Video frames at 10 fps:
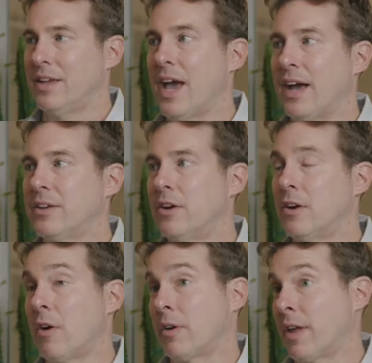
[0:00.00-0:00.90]
Yeah,
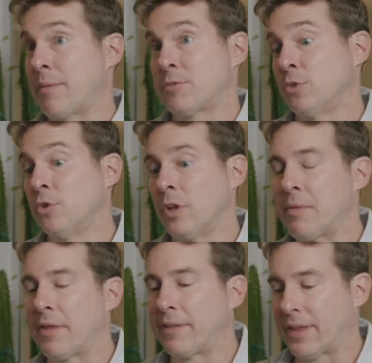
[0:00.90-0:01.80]
no, absolutely. I
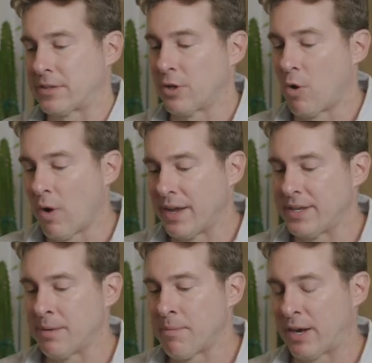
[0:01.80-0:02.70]
mean, I think that's the whole
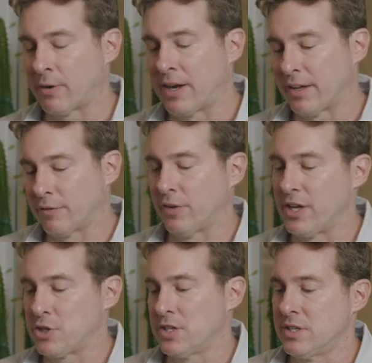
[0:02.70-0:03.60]
idea, moderating
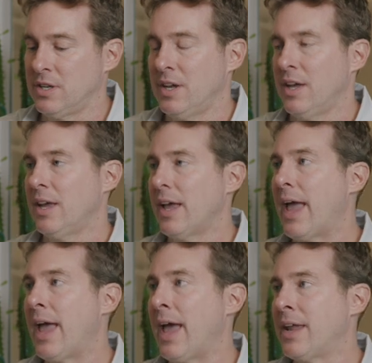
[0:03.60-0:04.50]
inflation
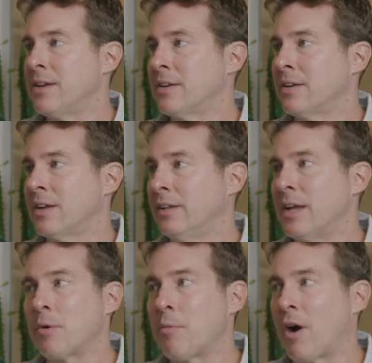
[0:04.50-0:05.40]
and a
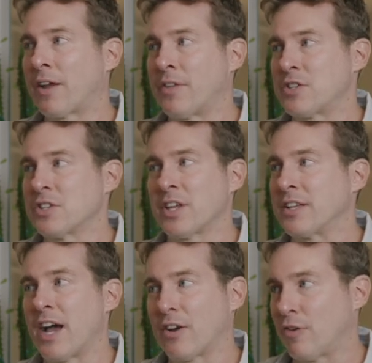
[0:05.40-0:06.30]
labor market that's just like
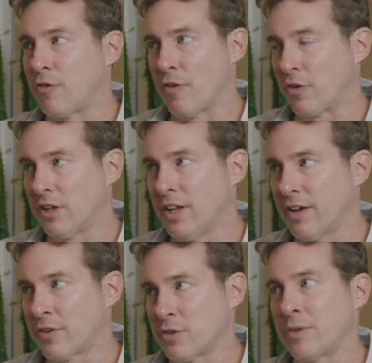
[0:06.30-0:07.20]
not going to fall off a
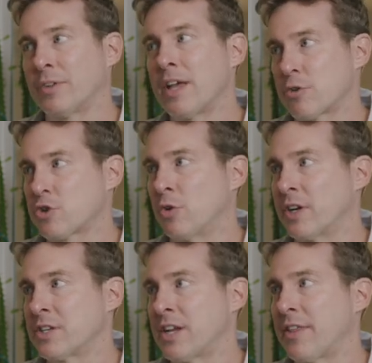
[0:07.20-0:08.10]
cliff because we have a labor
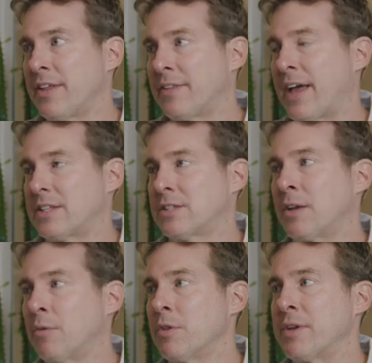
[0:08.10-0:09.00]
shortage. And I think that's
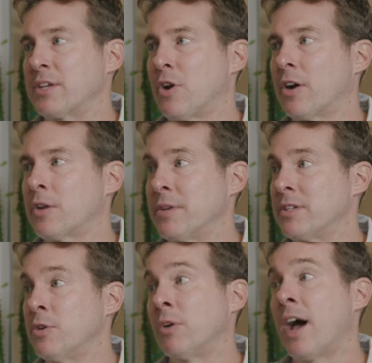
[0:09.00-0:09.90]
like one of the biggest
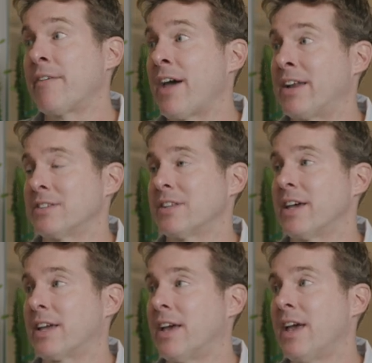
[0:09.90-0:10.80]
arguments that you and I have had is
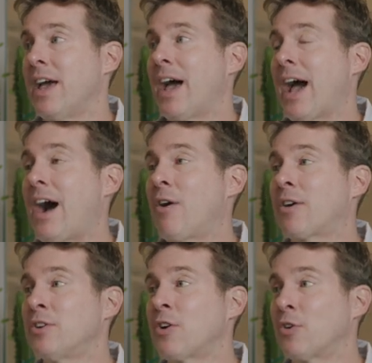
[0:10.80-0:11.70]
like, how
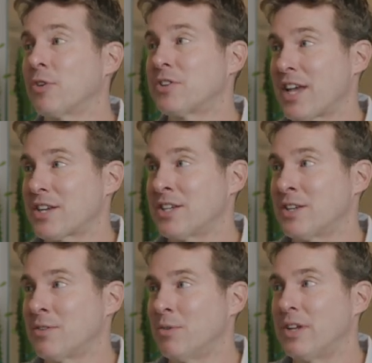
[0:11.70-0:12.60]
can you go into
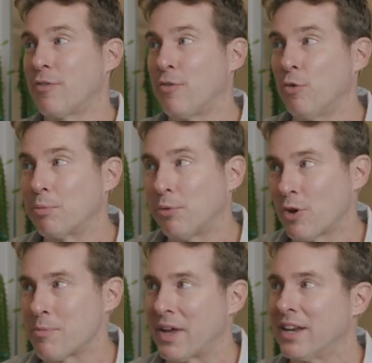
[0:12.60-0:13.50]
recession when you have full
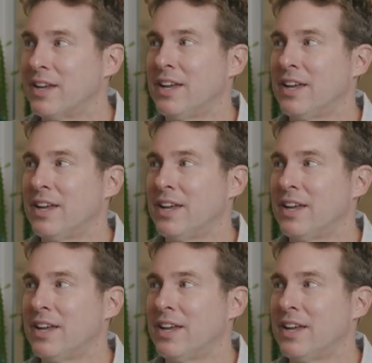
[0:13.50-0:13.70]
employment?